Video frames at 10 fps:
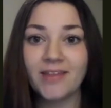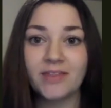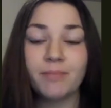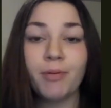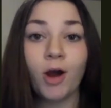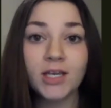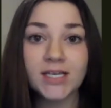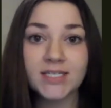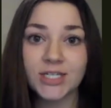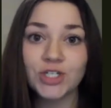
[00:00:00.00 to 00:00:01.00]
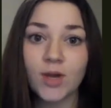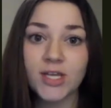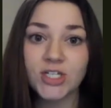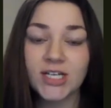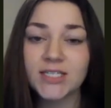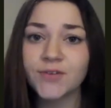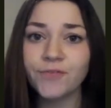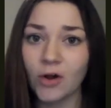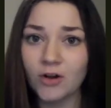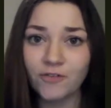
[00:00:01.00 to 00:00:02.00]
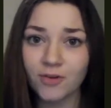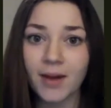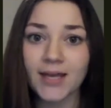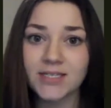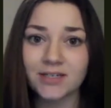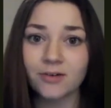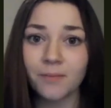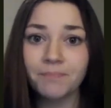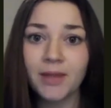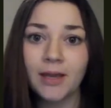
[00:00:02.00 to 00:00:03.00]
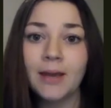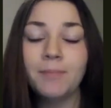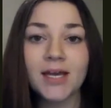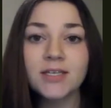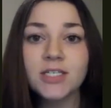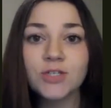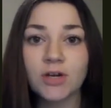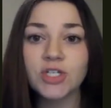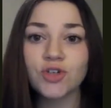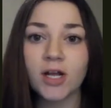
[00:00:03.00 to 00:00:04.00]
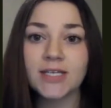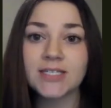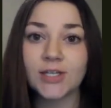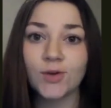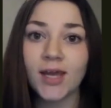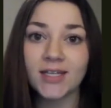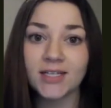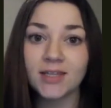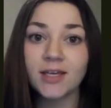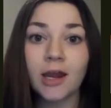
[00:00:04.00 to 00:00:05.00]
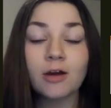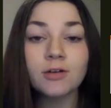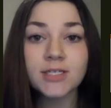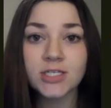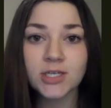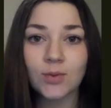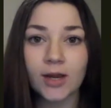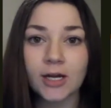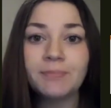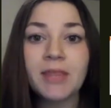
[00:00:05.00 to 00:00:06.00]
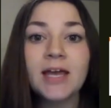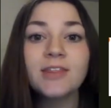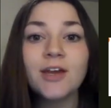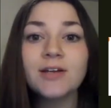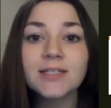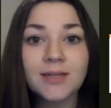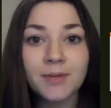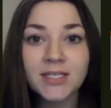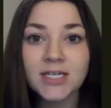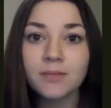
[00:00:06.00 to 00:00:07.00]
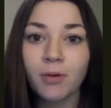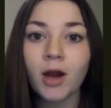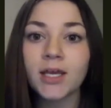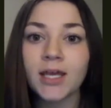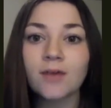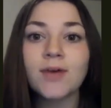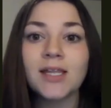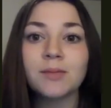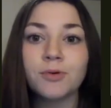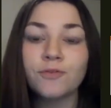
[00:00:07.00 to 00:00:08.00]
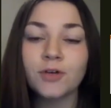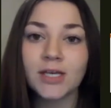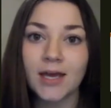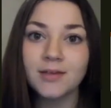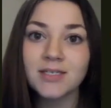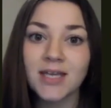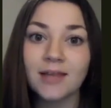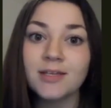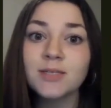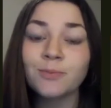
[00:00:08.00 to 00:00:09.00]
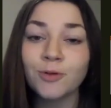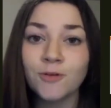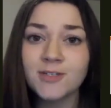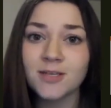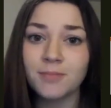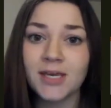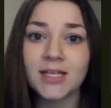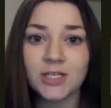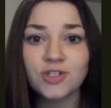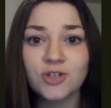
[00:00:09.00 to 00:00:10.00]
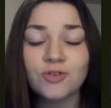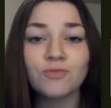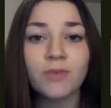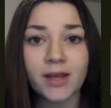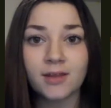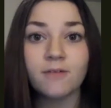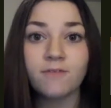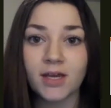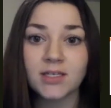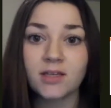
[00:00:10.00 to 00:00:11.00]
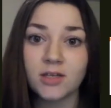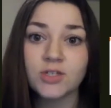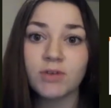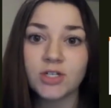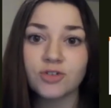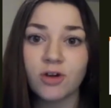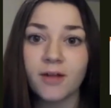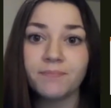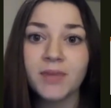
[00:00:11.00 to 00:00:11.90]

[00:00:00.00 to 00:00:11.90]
that the parking situation is far from ideal. Because this restaurant is located in the Carrollton Square, there is limited parking available for guests, and this proves to be an issue directly affecting this restaurant.